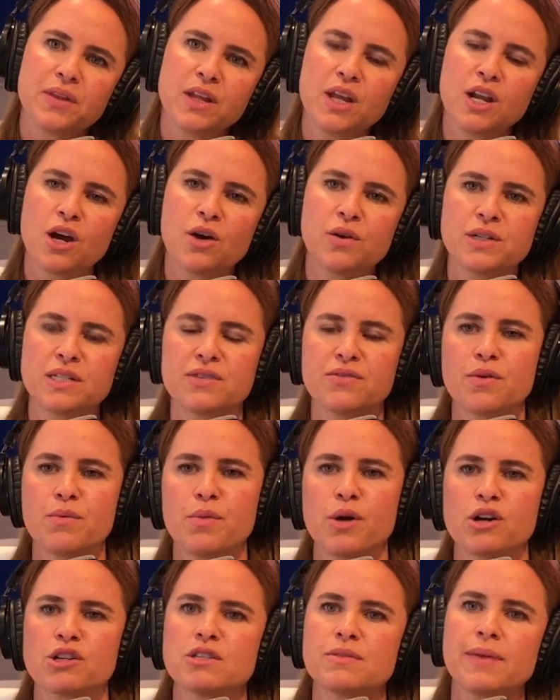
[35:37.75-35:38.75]
at different
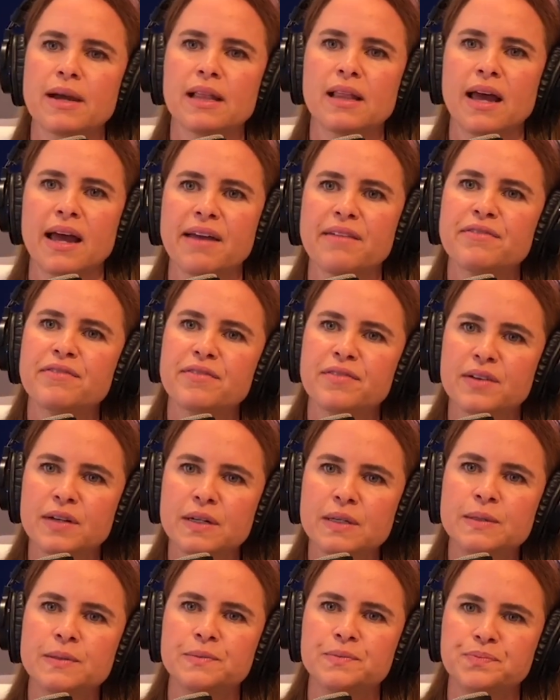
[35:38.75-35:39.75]
parts of my life.
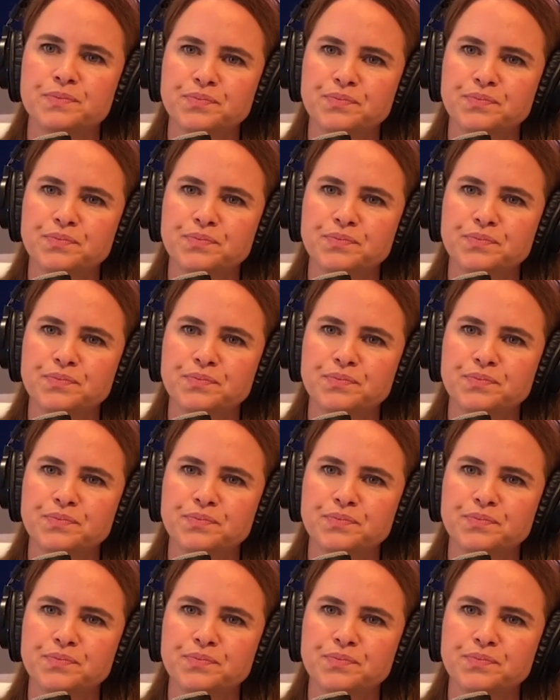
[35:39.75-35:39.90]
Mm-hmm.